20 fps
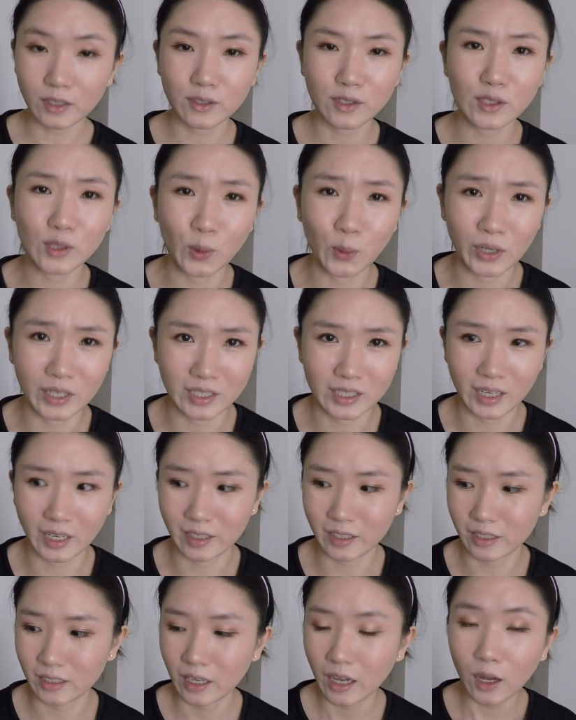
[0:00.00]
So
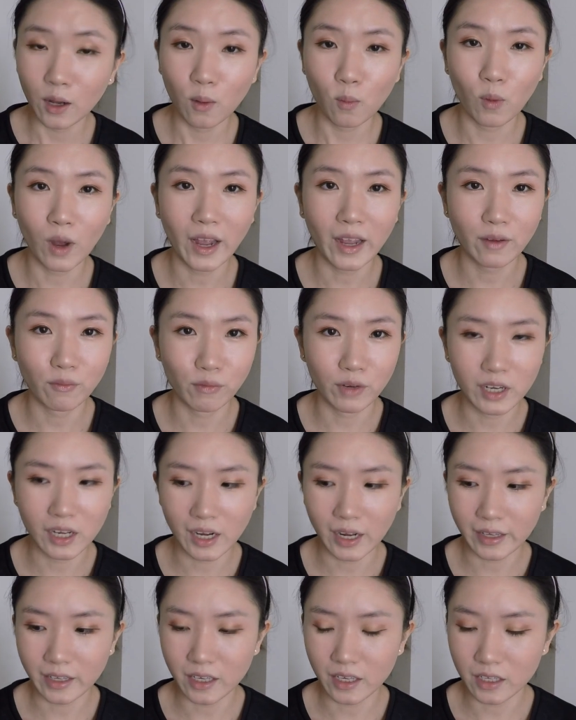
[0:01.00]
excited. Why I really
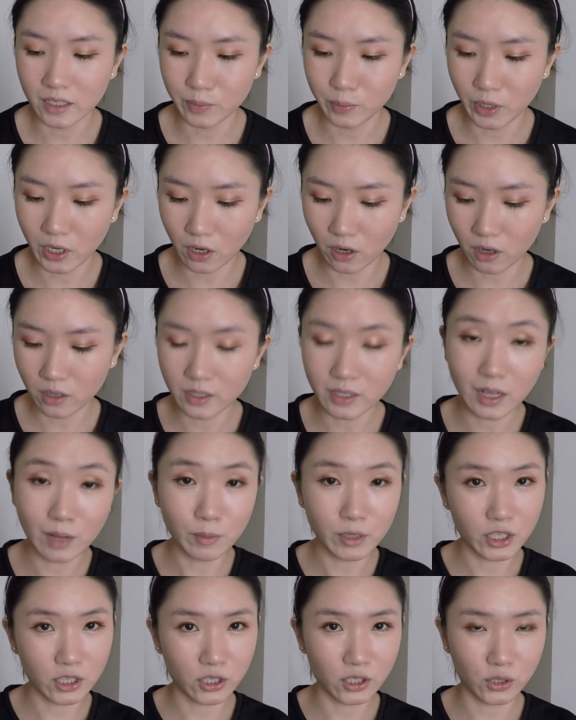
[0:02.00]
like it is because, let
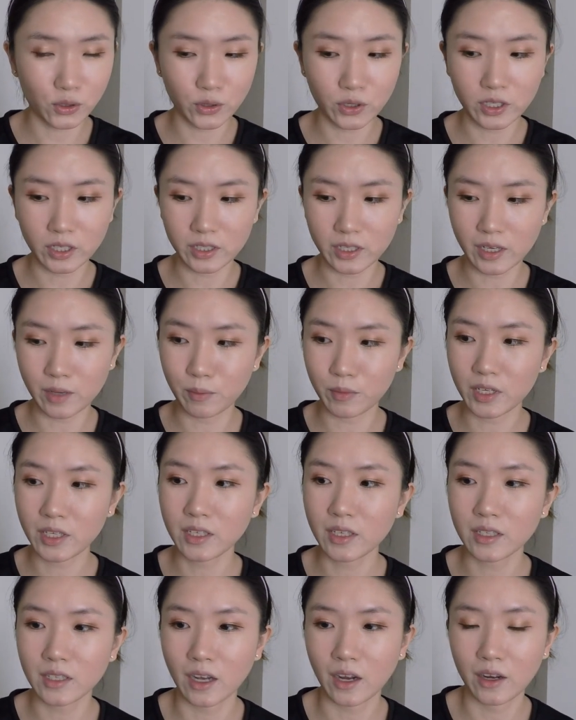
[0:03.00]
me just show you the tip.
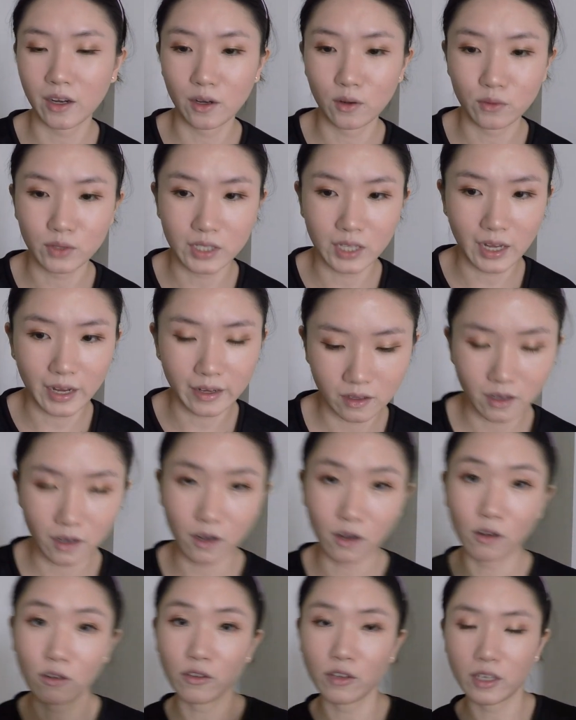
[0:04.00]
This is how it looks like.
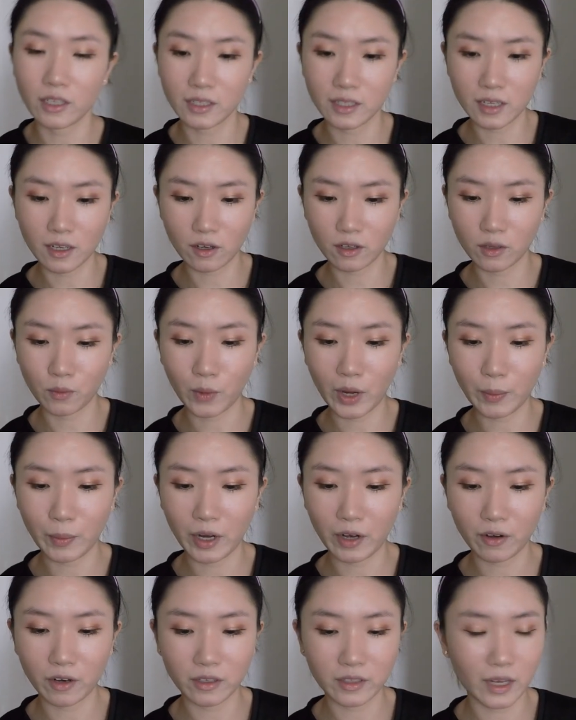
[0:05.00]
Or you can see on a white
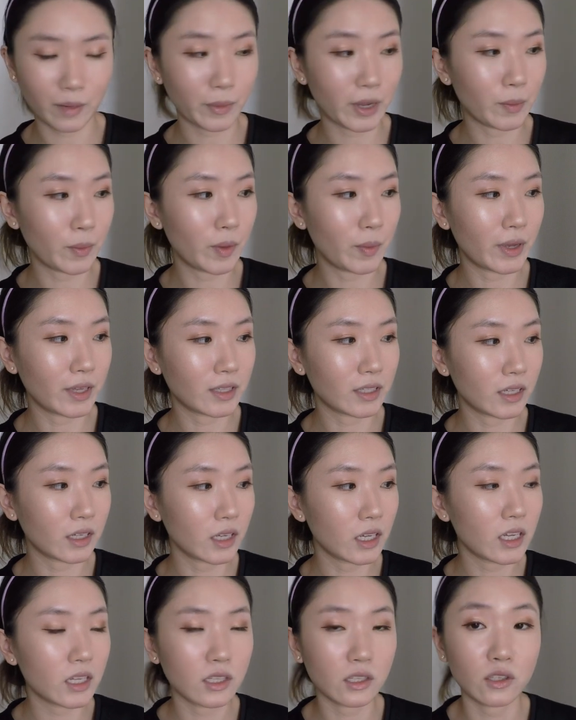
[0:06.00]
background, that might be better.
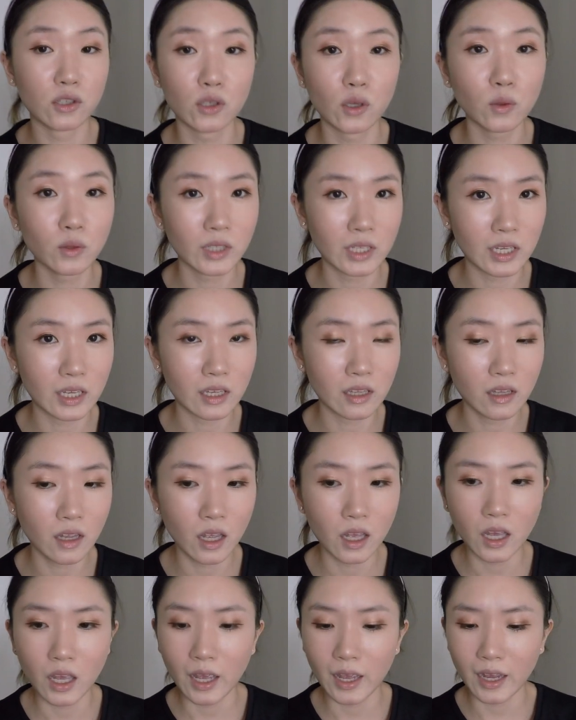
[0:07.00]
It is so
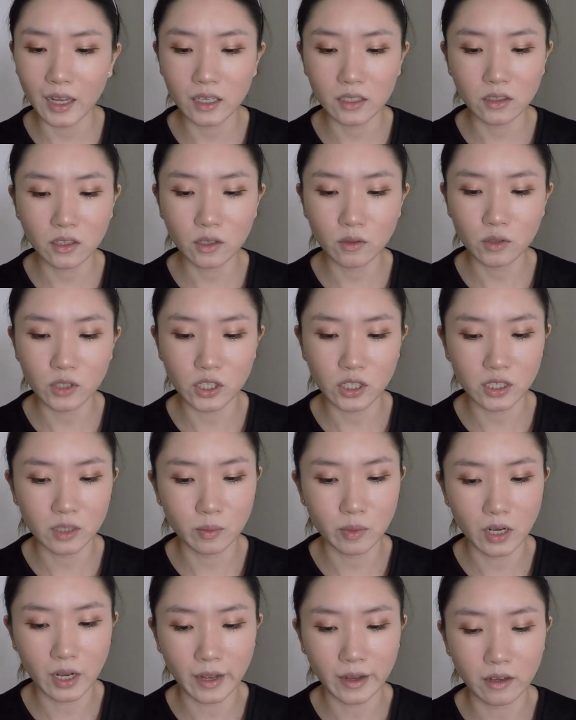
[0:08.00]
thin, and I thought it would
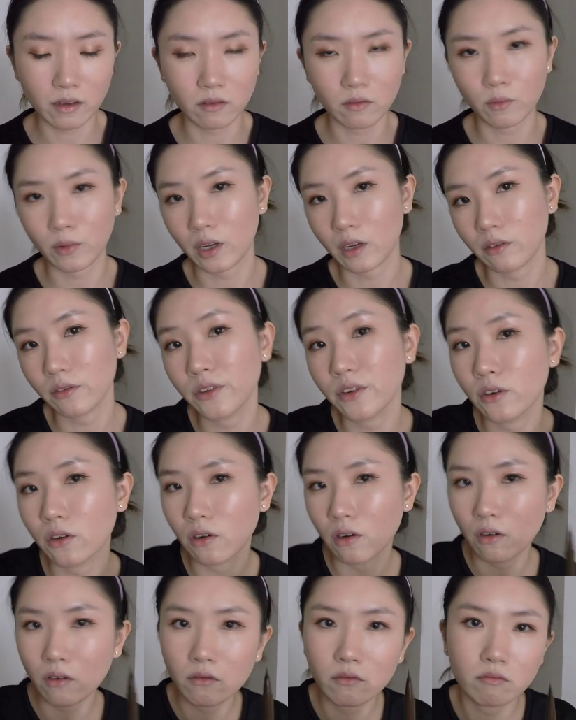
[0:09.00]
just be like, well, you
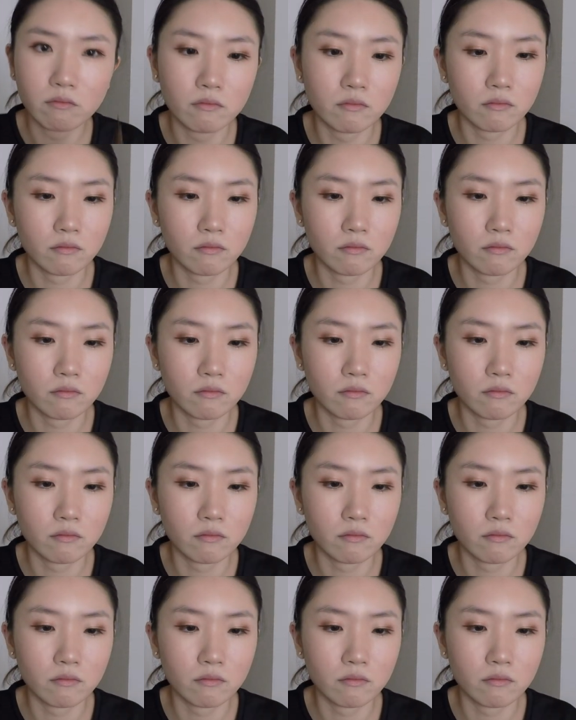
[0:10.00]
know,